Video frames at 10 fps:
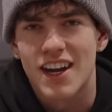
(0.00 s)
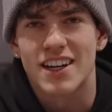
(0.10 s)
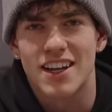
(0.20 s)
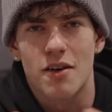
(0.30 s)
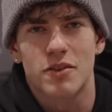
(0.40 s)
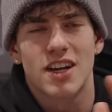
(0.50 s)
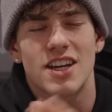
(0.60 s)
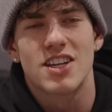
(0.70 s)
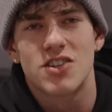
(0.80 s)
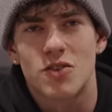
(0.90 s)
I'm going to
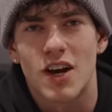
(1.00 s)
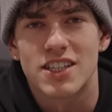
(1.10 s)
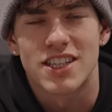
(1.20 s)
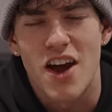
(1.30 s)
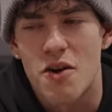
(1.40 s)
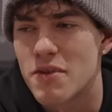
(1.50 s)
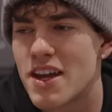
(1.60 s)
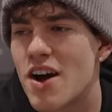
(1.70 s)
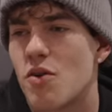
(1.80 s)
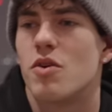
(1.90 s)
need you guys to help me
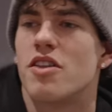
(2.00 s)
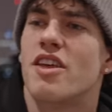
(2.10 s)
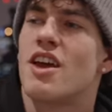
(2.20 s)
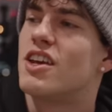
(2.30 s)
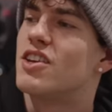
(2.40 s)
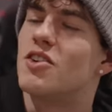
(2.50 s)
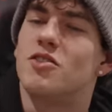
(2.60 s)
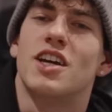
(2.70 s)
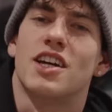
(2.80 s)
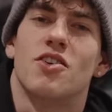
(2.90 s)
out with, you know,
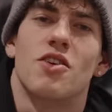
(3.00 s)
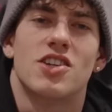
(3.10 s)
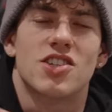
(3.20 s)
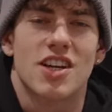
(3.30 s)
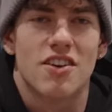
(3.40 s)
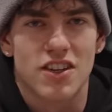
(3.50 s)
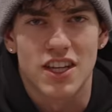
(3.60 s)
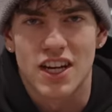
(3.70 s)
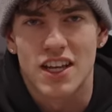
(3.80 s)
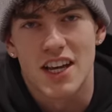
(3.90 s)
decoration and
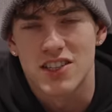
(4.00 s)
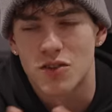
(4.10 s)
everything like that.